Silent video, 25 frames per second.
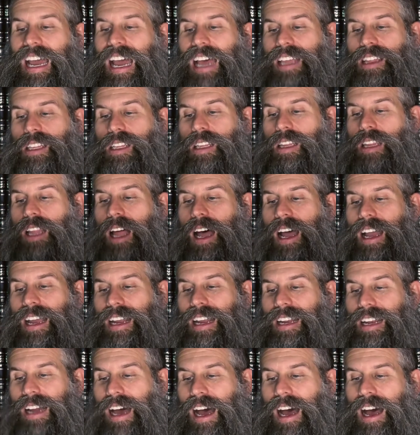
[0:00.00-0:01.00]
and the
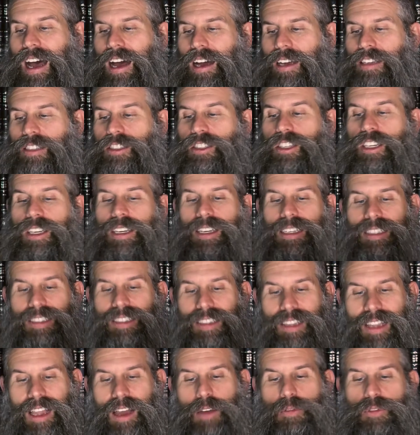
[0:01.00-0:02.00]
lion ox to his
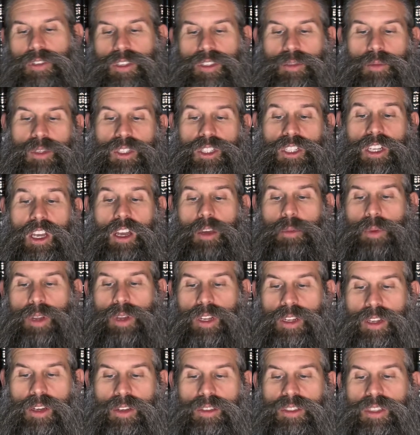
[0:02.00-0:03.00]
left is Mashiach
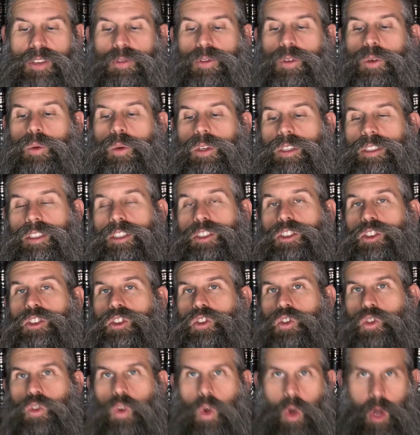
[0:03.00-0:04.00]
ben Yosef, who will
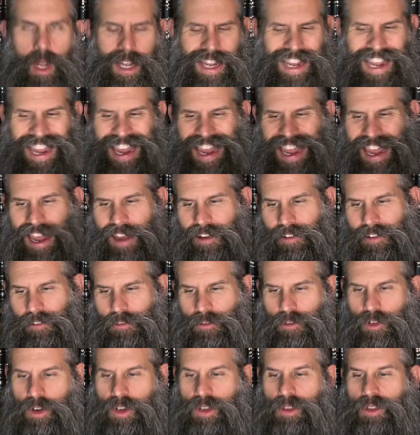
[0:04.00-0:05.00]
destroy
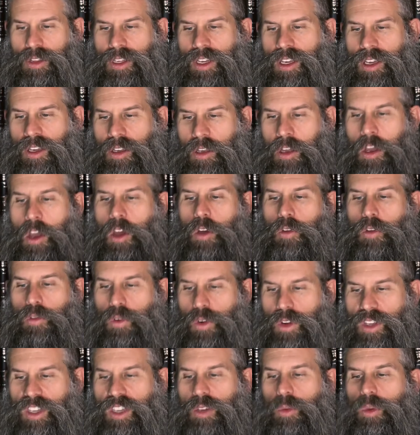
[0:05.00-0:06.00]
everything,
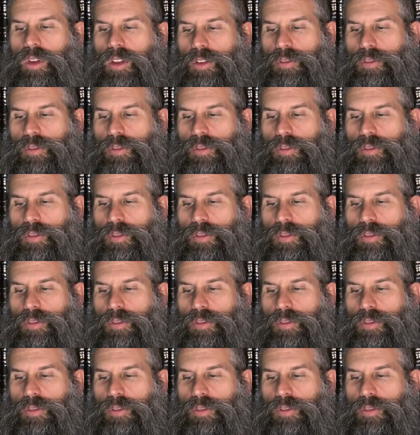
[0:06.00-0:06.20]
for he will